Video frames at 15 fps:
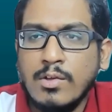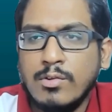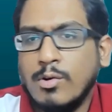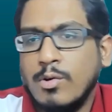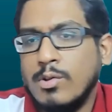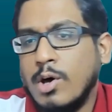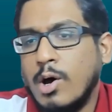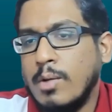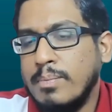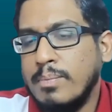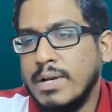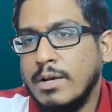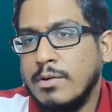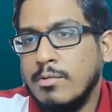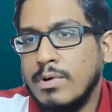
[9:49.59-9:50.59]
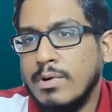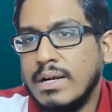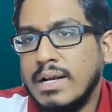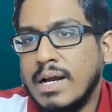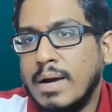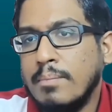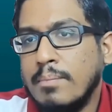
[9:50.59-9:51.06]
So the opponent
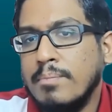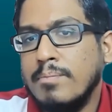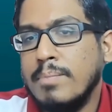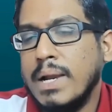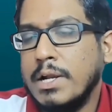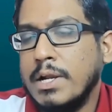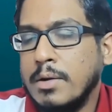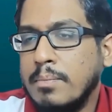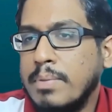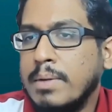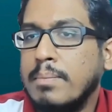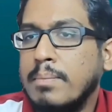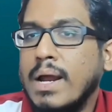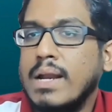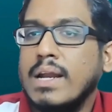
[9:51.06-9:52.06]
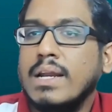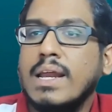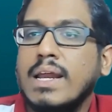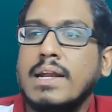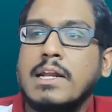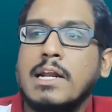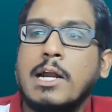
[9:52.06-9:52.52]
would come better prepared and
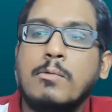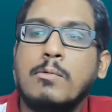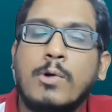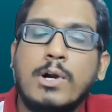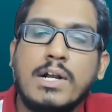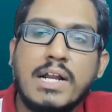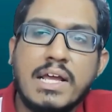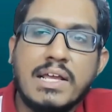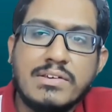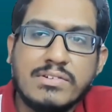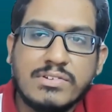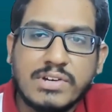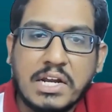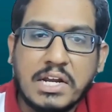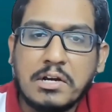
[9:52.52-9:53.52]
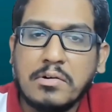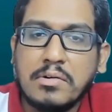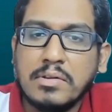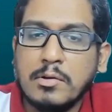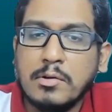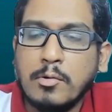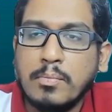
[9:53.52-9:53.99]
get an advantage straight out
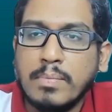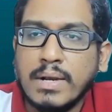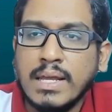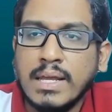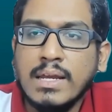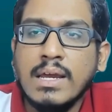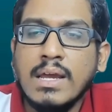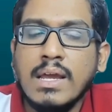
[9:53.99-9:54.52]
of the opening.